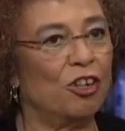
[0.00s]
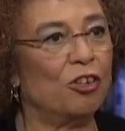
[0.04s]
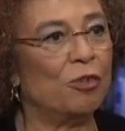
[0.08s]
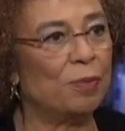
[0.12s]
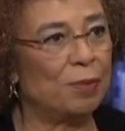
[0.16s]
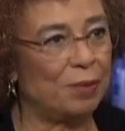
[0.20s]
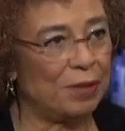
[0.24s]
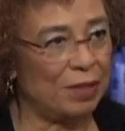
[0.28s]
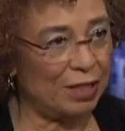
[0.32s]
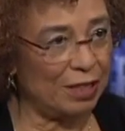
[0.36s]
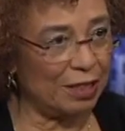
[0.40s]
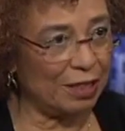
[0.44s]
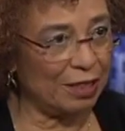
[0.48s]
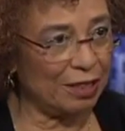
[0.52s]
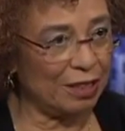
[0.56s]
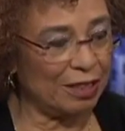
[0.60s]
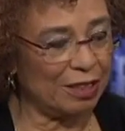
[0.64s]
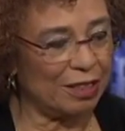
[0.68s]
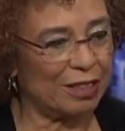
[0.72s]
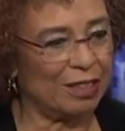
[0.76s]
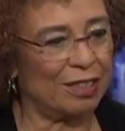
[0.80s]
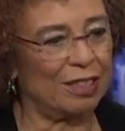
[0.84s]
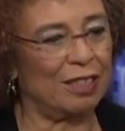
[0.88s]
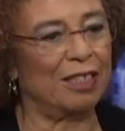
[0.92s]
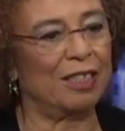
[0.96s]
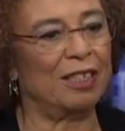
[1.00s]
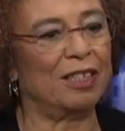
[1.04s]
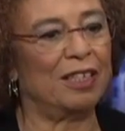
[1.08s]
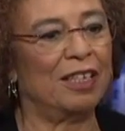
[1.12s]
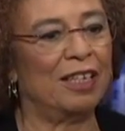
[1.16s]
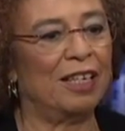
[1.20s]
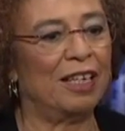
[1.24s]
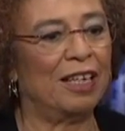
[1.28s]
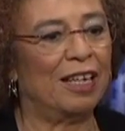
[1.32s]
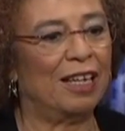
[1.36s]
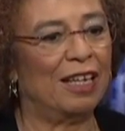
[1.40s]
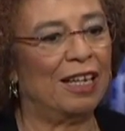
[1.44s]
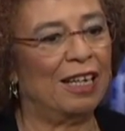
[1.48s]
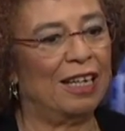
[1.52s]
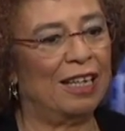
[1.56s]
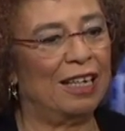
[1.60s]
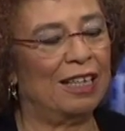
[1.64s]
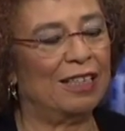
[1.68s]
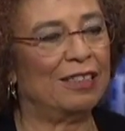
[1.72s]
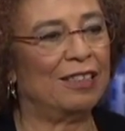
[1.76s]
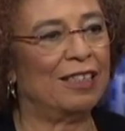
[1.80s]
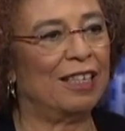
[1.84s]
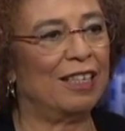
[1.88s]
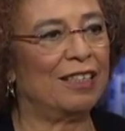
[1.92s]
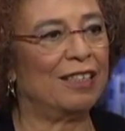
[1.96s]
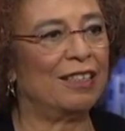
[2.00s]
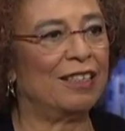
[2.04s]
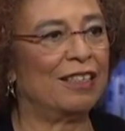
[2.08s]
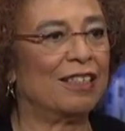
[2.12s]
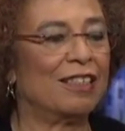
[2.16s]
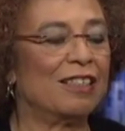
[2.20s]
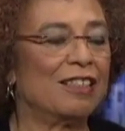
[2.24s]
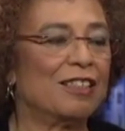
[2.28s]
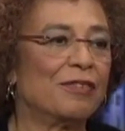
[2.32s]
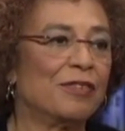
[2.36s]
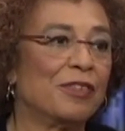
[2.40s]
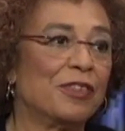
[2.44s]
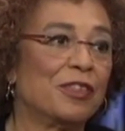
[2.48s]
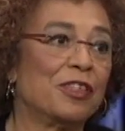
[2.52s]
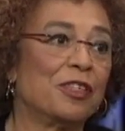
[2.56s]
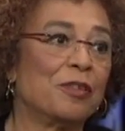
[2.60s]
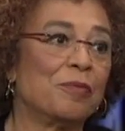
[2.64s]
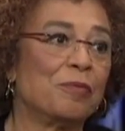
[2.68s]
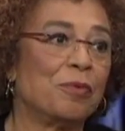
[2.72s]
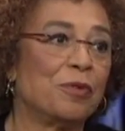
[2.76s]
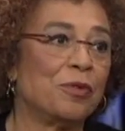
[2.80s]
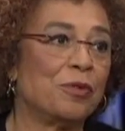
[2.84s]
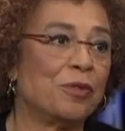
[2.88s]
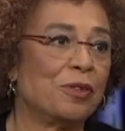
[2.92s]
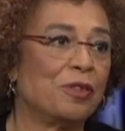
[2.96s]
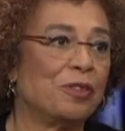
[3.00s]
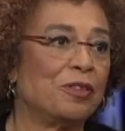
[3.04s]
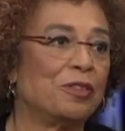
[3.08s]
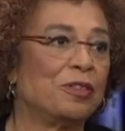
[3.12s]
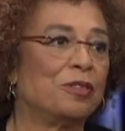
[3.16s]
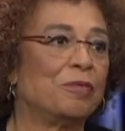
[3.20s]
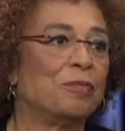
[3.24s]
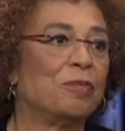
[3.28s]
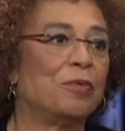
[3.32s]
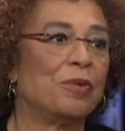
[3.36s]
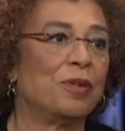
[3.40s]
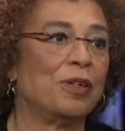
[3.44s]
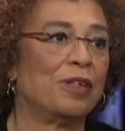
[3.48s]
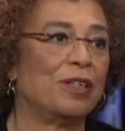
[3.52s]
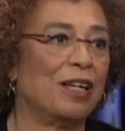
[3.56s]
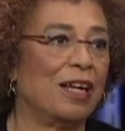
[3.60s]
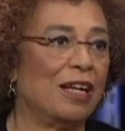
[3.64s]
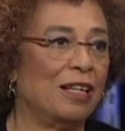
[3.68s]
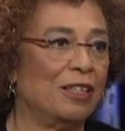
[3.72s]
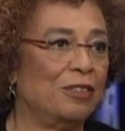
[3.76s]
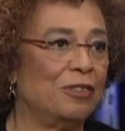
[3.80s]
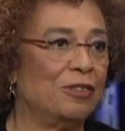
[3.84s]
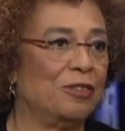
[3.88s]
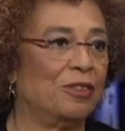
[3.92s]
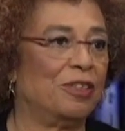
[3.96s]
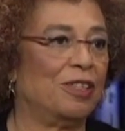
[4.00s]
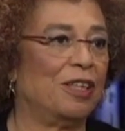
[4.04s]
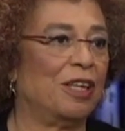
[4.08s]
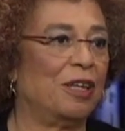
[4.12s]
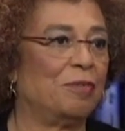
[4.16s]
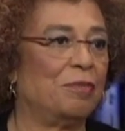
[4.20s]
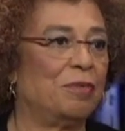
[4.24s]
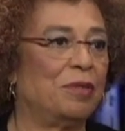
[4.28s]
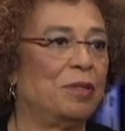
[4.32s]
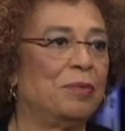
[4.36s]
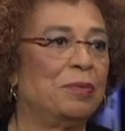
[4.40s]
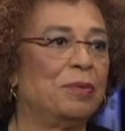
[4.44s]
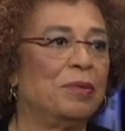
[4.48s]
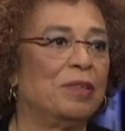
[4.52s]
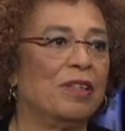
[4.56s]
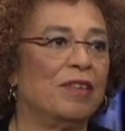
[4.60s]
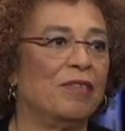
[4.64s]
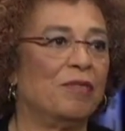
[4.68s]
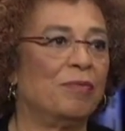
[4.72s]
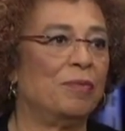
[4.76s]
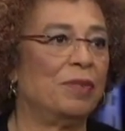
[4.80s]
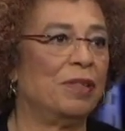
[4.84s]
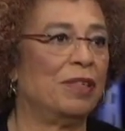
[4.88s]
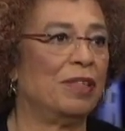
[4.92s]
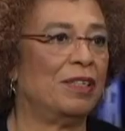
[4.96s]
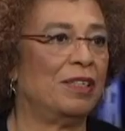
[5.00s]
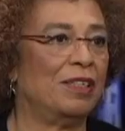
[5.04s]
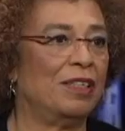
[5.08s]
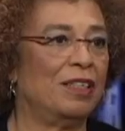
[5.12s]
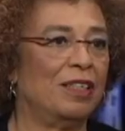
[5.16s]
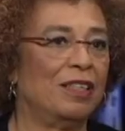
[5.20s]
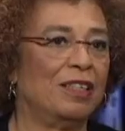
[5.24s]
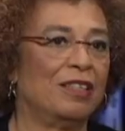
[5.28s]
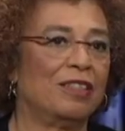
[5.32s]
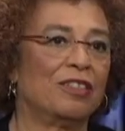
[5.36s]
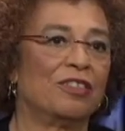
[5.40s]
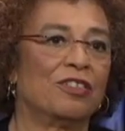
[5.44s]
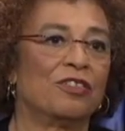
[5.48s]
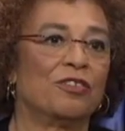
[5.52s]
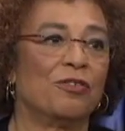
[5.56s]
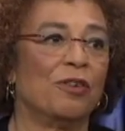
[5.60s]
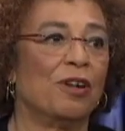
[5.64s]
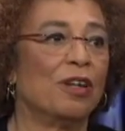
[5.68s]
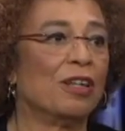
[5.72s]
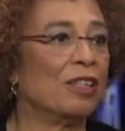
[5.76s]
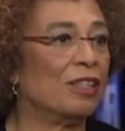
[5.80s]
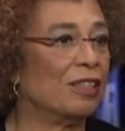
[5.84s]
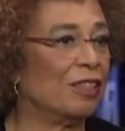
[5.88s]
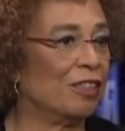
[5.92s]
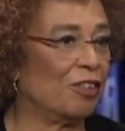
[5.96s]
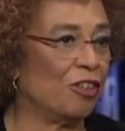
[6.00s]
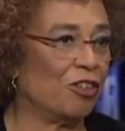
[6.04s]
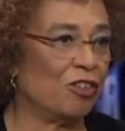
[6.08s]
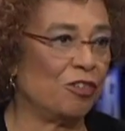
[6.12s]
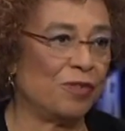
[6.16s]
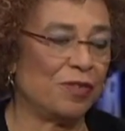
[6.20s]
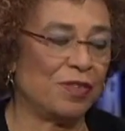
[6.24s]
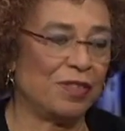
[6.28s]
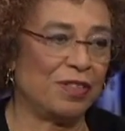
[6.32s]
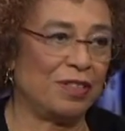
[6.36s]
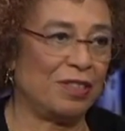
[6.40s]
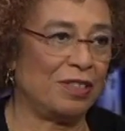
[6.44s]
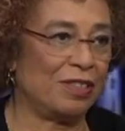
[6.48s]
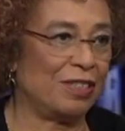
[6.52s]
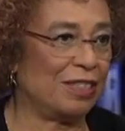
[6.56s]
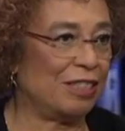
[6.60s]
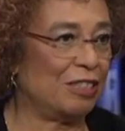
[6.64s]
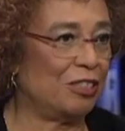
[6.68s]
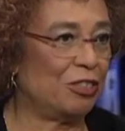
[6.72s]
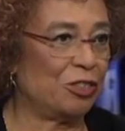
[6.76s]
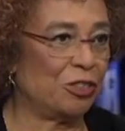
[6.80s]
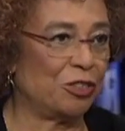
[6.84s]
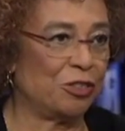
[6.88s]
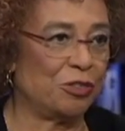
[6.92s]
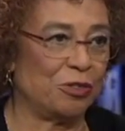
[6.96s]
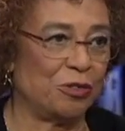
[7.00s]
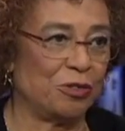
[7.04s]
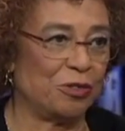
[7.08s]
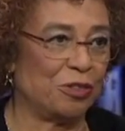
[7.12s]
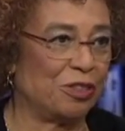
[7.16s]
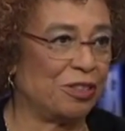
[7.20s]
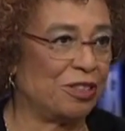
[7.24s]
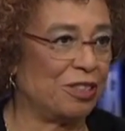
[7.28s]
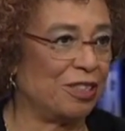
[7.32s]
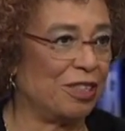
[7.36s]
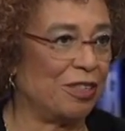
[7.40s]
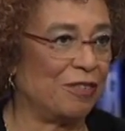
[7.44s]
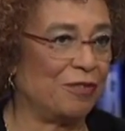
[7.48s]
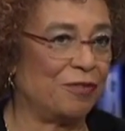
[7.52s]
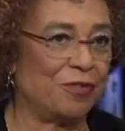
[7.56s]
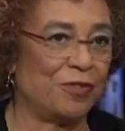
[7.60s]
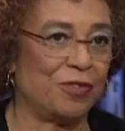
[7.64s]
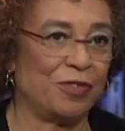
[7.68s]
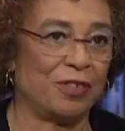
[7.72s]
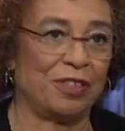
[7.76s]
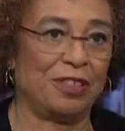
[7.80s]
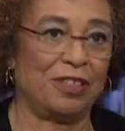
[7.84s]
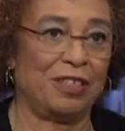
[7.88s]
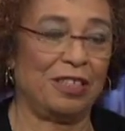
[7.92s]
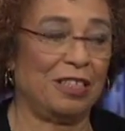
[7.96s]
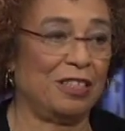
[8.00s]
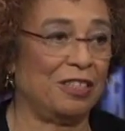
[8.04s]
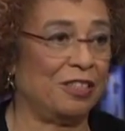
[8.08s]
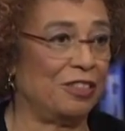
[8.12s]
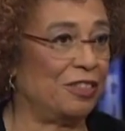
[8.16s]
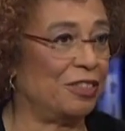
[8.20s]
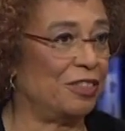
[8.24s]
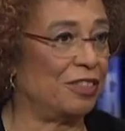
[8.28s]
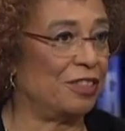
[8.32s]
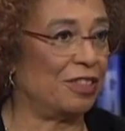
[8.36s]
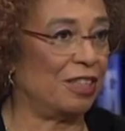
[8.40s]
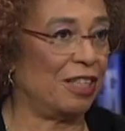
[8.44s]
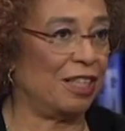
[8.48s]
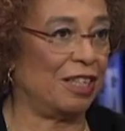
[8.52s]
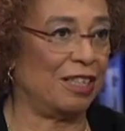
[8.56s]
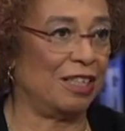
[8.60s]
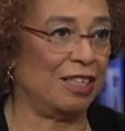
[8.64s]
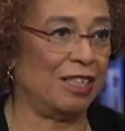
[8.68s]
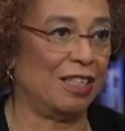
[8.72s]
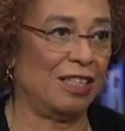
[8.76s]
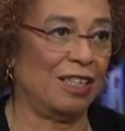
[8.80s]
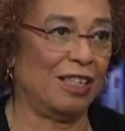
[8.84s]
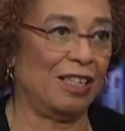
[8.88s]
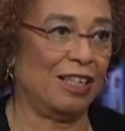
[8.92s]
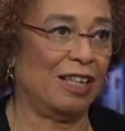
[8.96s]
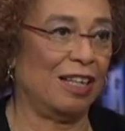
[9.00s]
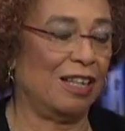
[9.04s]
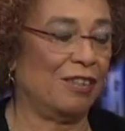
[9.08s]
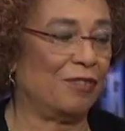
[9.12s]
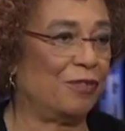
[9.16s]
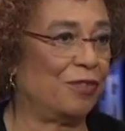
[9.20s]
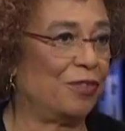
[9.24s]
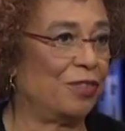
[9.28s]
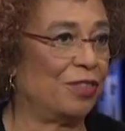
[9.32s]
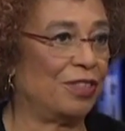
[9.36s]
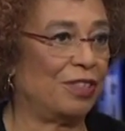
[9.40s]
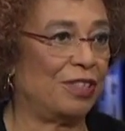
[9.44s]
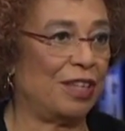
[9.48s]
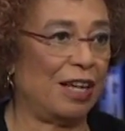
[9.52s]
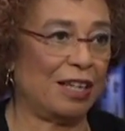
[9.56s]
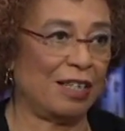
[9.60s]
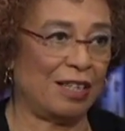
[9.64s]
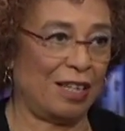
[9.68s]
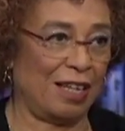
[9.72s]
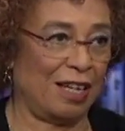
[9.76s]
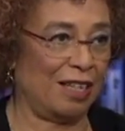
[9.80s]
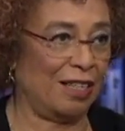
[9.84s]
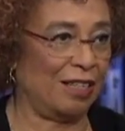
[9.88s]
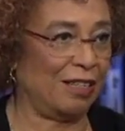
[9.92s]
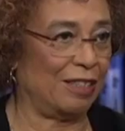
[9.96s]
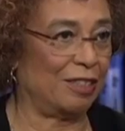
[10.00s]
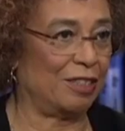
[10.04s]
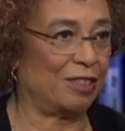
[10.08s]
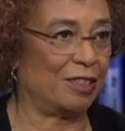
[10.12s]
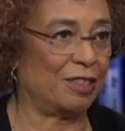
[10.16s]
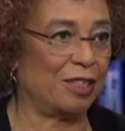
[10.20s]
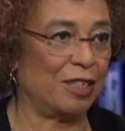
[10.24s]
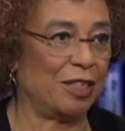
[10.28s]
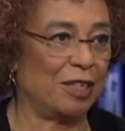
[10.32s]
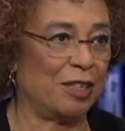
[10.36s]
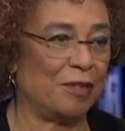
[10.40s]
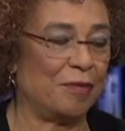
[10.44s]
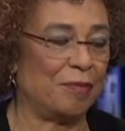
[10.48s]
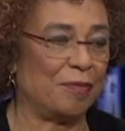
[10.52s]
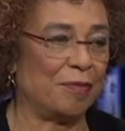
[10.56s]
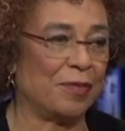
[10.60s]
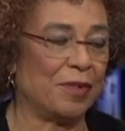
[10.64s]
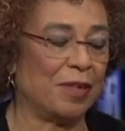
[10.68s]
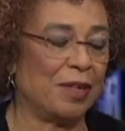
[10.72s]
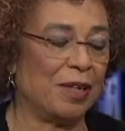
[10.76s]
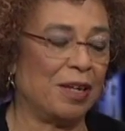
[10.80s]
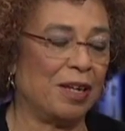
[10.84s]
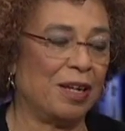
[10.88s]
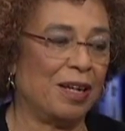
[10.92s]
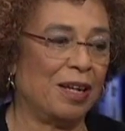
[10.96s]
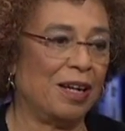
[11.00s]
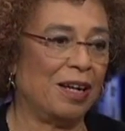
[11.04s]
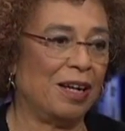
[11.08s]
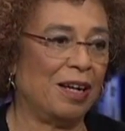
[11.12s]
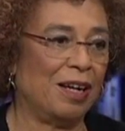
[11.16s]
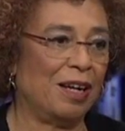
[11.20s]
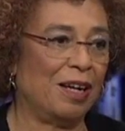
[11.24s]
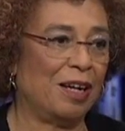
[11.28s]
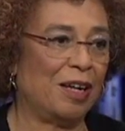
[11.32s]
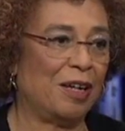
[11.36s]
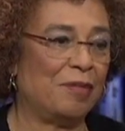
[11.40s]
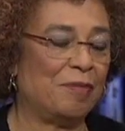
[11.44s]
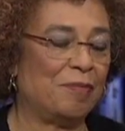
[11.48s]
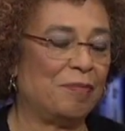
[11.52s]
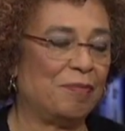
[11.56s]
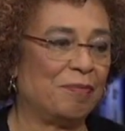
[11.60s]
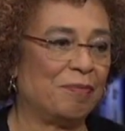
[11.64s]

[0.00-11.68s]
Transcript: openings. Uh, and I think it's very important to point out that people have been struggling over these issues uh, for years and, and for decades. Uh, uh,